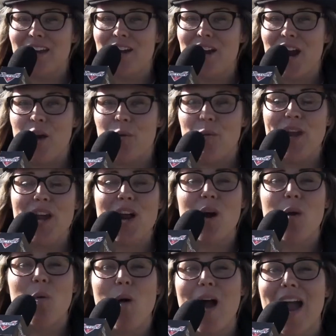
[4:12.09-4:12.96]
here and
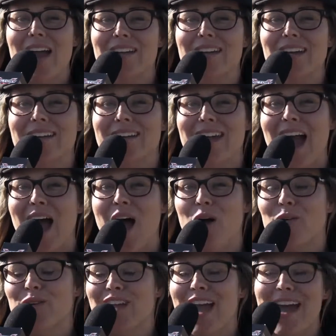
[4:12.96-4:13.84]
we are winding
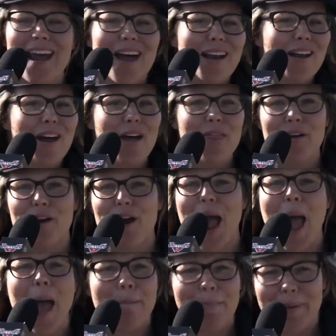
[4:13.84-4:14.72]
down yet
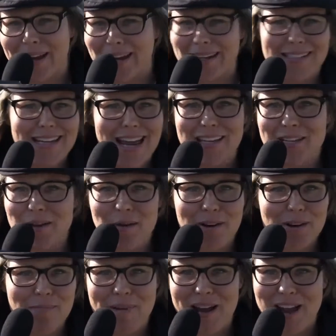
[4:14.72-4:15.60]
another epic
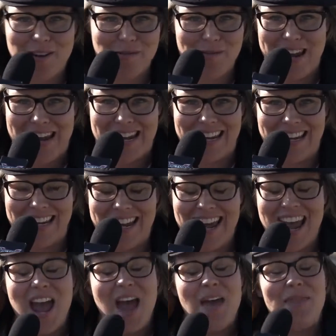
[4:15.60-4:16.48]
Daytona Bike Week.
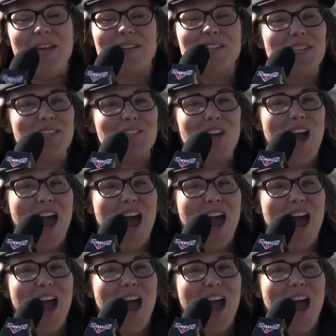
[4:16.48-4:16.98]
This is